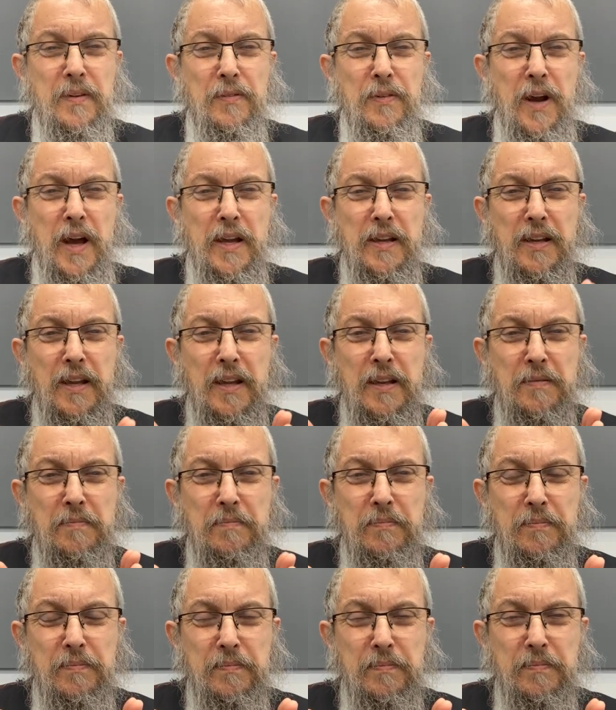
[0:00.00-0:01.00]
right?
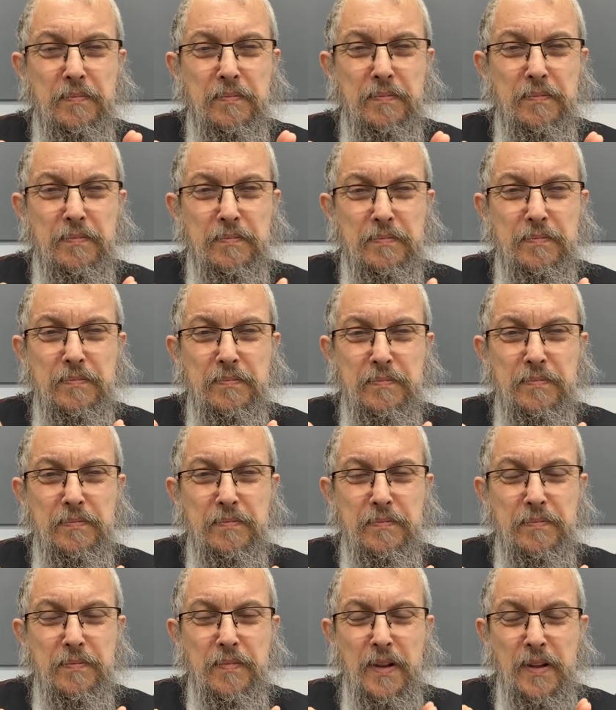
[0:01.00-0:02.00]
In
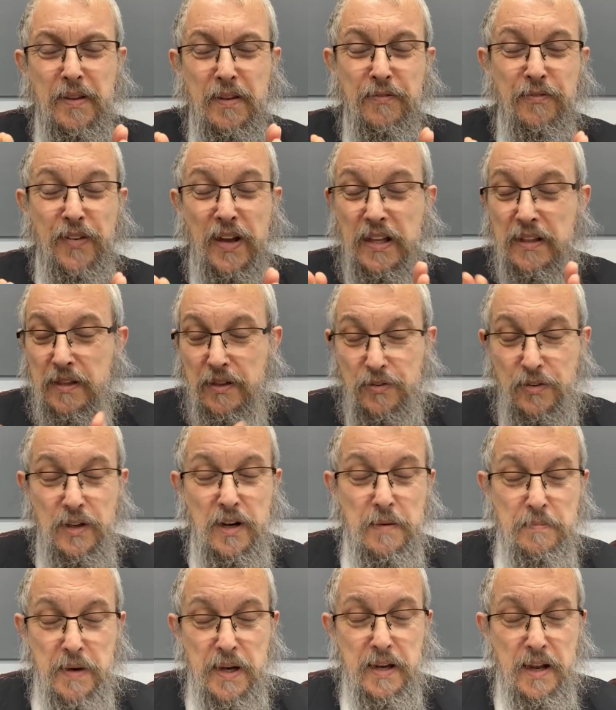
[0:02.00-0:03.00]
in the failings that
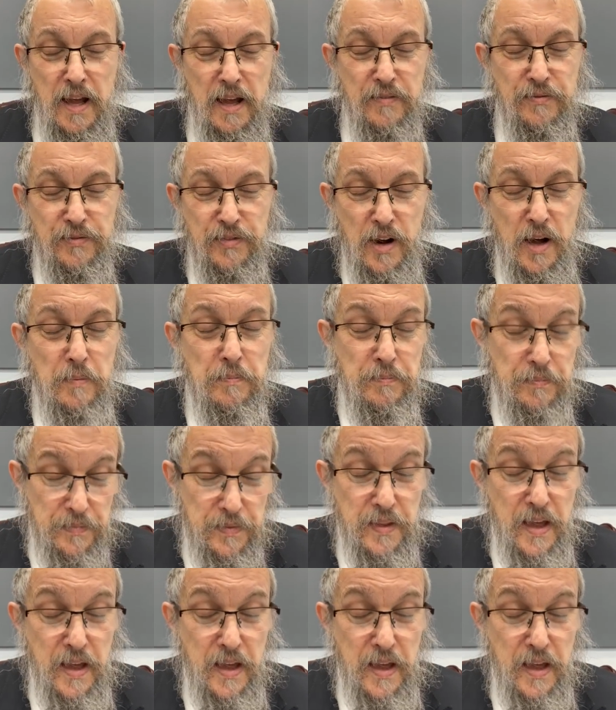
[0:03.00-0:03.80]
I might have from